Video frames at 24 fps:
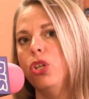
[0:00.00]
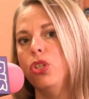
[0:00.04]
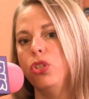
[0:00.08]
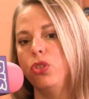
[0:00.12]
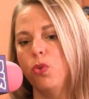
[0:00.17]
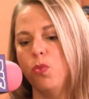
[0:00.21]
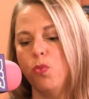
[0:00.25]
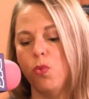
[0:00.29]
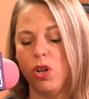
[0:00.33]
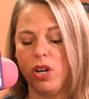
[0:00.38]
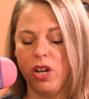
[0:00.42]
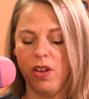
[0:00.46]

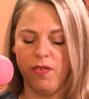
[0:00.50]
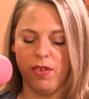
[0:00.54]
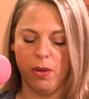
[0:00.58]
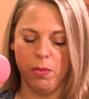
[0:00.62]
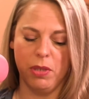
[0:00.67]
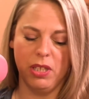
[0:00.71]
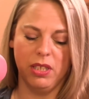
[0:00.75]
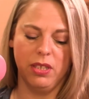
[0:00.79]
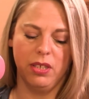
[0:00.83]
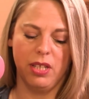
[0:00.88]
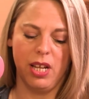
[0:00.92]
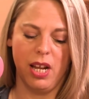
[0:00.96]
to one of them
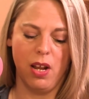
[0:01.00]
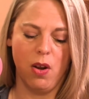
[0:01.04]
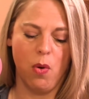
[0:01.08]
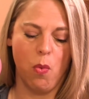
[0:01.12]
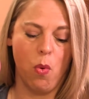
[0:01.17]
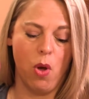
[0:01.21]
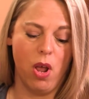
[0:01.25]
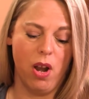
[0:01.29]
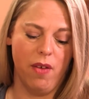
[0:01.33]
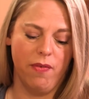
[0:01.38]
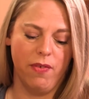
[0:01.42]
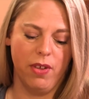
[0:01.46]
and stay in
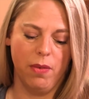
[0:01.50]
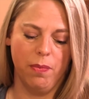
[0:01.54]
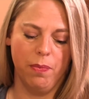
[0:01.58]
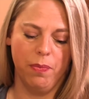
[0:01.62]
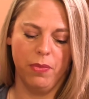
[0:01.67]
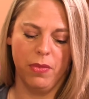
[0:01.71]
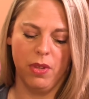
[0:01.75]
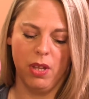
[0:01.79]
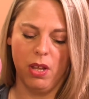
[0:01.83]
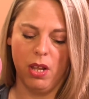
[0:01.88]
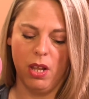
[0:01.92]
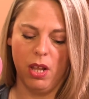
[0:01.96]
one of them.
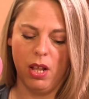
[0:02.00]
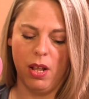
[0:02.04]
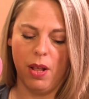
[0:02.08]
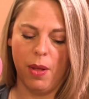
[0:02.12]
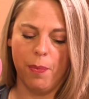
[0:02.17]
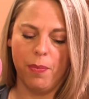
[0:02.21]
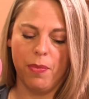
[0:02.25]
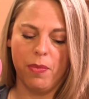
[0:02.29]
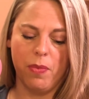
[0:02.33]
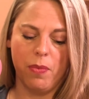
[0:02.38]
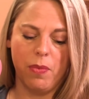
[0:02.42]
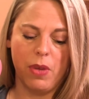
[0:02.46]

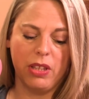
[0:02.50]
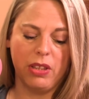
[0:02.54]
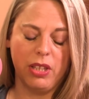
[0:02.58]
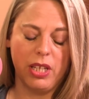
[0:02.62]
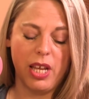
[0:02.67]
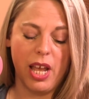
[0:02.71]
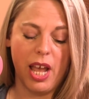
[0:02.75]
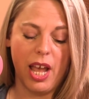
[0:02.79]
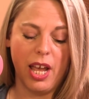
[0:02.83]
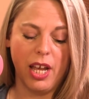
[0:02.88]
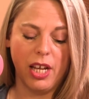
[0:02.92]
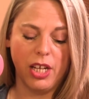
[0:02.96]
At
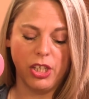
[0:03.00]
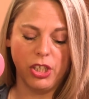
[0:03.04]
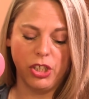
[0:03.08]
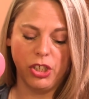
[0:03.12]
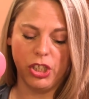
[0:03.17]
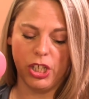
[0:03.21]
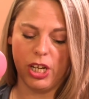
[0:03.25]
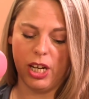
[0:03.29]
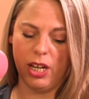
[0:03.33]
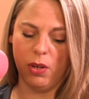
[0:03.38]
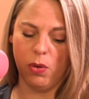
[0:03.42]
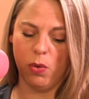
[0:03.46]
the Edge,
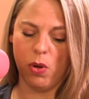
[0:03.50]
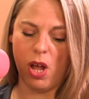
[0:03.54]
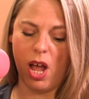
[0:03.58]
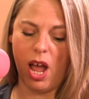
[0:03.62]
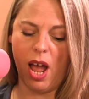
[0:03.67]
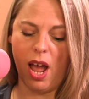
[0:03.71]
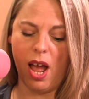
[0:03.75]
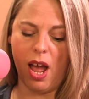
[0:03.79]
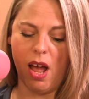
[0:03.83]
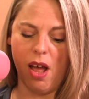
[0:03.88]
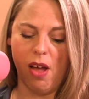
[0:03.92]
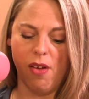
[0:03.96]
it will
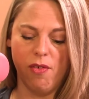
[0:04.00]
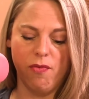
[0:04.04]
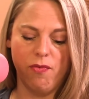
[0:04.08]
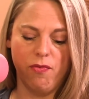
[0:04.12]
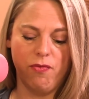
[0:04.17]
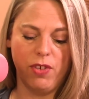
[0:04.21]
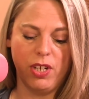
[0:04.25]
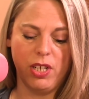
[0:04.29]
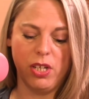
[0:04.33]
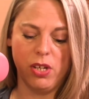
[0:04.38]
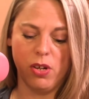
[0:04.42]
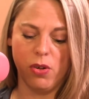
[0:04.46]
have
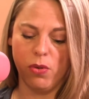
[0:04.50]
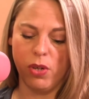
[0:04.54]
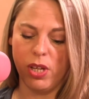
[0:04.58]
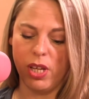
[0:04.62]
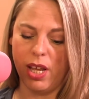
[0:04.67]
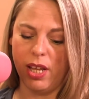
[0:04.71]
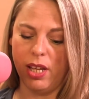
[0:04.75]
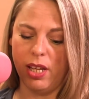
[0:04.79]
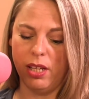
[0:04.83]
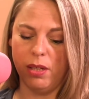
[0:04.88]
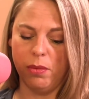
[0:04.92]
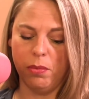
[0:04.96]
video
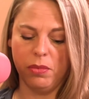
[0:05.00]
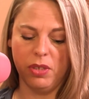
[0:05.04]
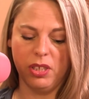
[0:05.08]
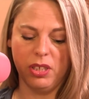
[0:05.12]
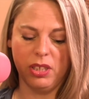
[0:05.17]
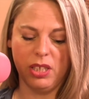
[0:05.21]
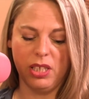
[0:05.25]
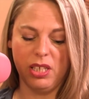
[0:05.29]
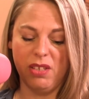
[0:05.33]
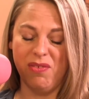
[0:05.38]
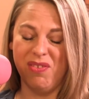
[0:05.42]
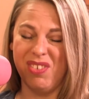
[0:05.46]
games,
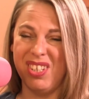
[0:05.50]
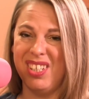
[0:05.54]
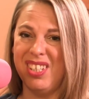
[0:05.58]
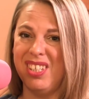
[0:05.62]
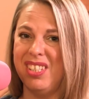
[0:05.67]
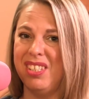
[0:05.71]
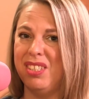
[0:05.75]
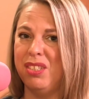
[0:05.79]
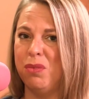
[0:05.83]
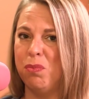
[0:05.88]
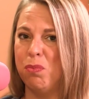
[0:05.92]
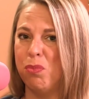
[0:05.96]

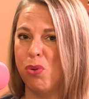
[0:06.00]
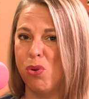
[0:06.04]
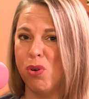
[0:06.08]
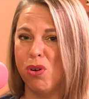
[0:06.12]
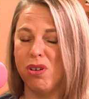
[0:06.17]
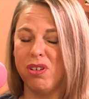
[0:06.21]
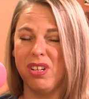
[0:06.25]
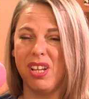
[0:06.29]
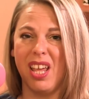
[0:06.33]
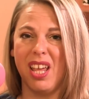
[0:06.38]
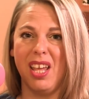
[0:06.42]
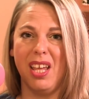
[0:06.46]
TVs,
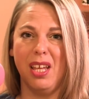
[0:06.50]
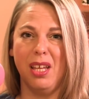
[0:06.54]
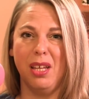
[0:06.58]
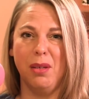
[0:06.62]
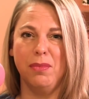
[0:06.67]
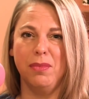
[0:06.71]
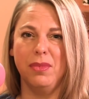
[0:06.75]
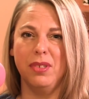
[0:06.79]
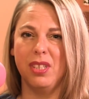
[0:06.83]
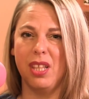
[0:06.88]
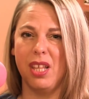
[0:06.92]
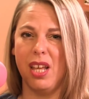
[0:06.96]
board
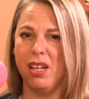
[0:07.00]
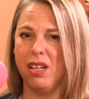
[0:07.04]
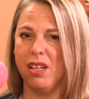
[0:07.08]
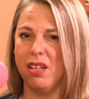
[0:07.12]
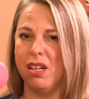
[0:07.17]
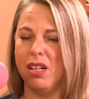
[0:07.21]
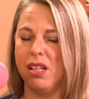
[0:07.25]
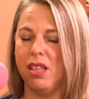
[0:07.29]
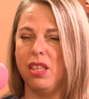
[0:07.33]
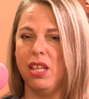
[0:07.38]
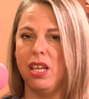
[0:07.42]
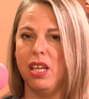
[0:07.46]
games, that
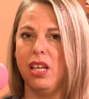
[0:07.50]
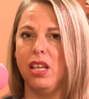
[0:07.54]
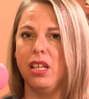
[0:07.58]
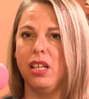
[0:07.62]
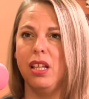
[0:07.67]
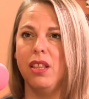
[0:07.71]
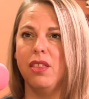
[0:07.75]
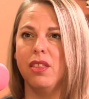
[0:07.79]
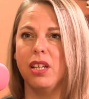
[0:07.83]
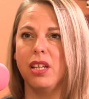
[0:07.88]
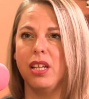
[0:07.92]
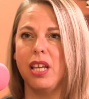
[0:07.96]
kind of
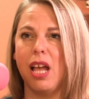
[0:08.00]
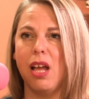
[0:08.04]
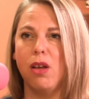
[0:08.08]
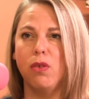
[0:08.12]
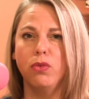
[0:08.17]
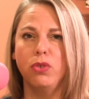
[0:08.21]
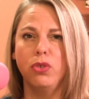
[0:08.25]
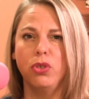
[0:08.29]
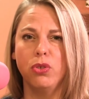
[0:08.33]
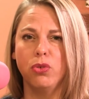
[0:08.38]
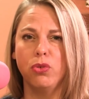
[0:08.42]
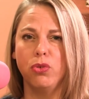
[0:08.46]
thing. The
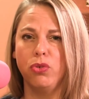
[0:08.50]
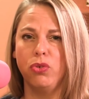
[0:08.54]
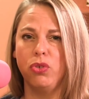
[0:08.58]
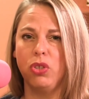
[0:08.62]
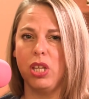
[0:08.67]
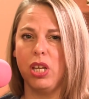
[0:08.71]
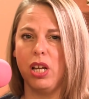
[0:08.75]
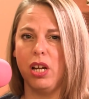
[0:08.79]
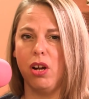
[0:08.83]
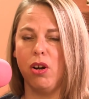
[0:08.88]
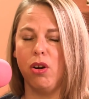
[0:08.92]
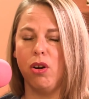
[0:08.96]
counselors
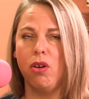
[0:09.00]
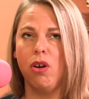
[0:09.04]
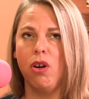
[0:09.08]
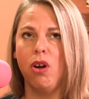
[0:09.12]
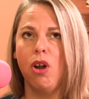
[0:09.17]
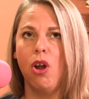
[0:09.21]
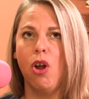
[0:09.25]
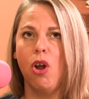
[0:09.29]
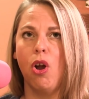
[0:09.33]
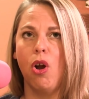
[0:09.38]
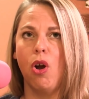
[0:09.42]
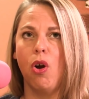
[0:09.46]
there
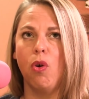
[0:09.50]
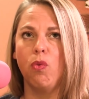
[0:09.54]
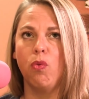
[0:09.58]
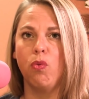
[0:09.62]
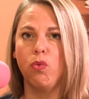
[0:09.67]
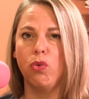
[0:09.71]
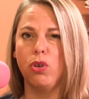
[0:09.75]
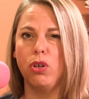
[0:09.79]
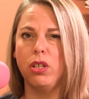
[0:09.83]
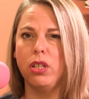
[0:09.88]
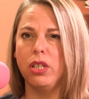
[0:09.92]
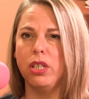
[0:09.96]

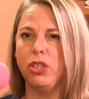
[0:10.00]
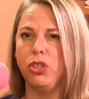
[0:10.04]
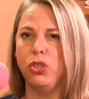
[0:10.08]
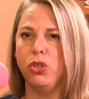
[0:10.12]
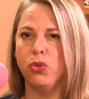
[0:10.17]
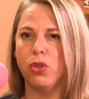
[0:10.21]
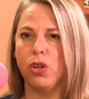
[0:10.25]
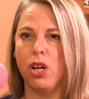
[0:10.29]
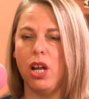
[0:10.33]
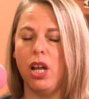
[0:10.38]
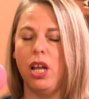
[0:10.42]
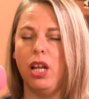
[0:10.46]
really
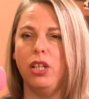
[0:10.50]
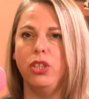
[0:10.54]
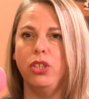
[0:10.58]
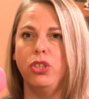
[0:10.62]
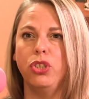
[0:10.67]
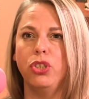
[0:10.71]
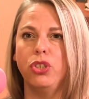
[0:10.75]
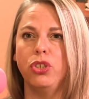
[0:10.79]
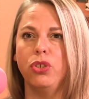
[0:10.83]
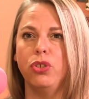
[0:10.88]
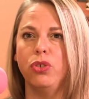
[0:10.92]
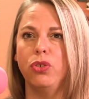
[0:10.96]
try
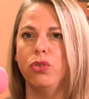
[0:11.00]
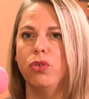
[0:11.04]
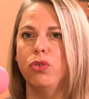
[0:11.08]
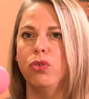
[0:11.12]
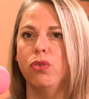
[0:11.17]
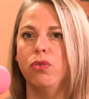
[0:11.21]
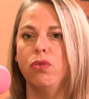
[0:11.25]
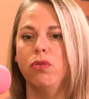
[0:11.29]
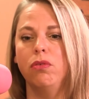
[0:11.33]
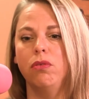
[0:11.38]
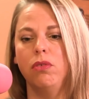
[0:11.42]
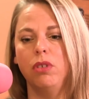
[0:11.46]

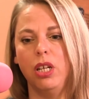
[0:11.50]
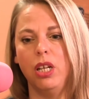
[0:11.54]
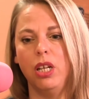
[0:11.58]
to